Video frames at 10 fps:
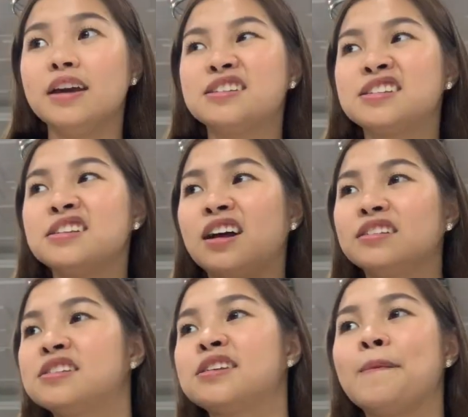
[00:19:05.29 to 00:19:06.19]
It's
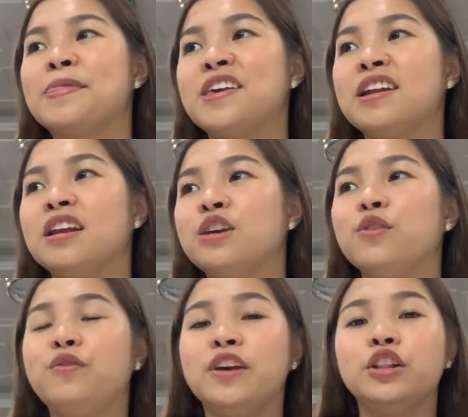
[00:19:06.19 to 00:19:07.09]
not something na you
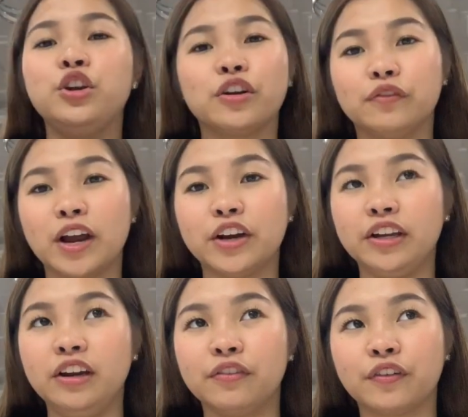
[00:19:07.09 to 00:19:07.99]
feel you're
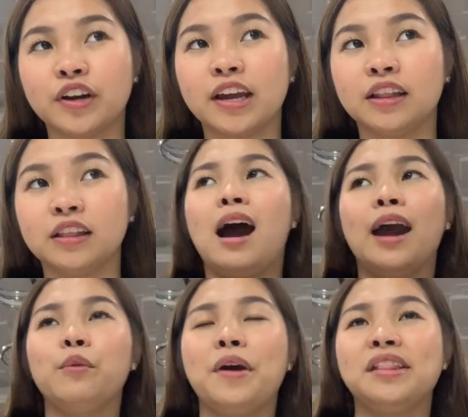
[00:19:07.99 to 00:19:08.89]
very different.
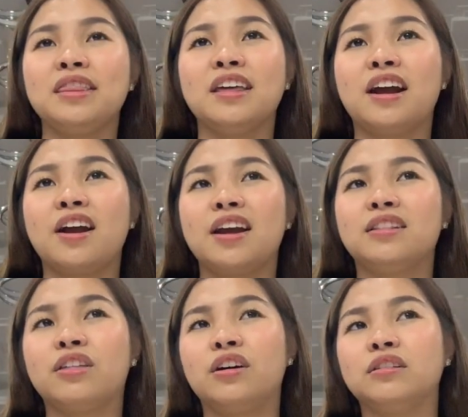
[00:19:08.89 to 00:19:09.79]
I went there and
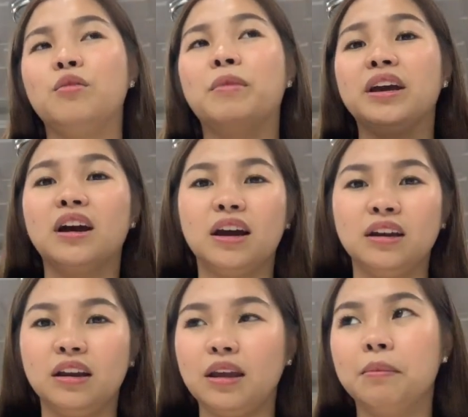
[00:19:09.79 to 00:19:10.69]
thought, oh my God,
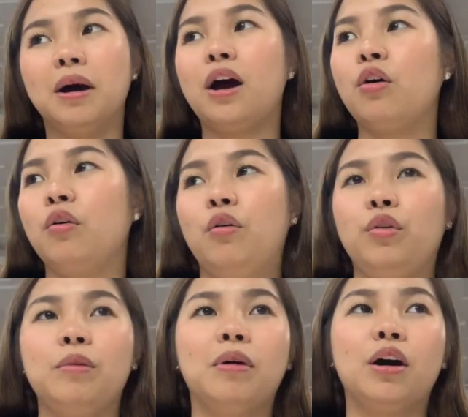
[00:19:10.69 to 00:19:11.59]
iba ako
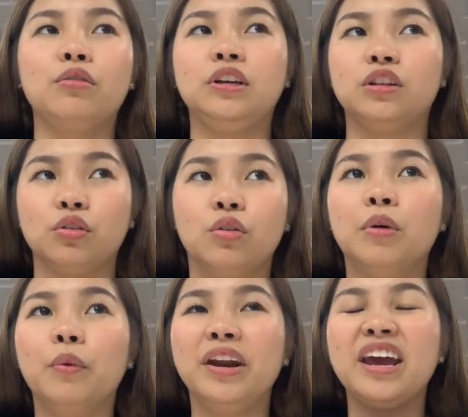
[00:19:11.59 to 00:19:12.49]
dito.
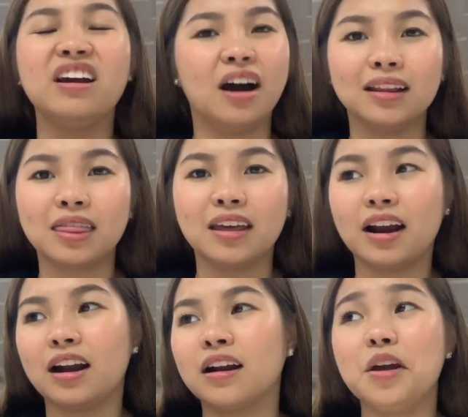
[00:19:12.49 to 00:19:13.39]
But when I got
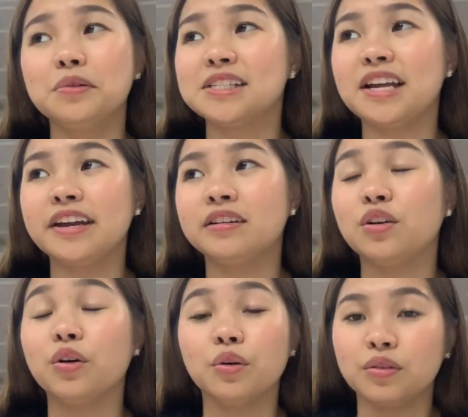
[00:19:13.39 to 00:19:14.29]
there, I was like,
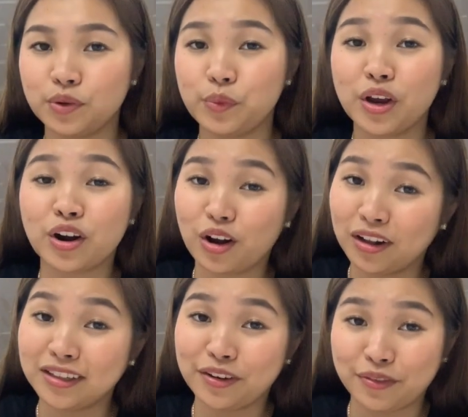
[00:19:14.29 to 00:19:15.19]
oh, we are
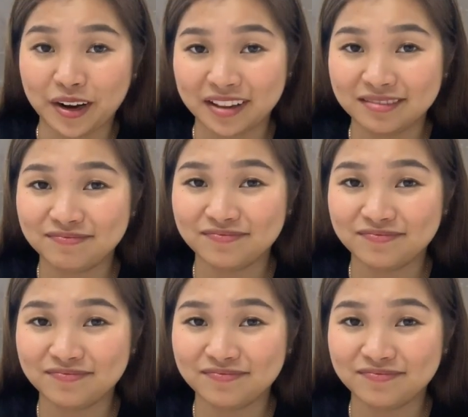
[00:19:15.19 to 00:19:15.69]
all different.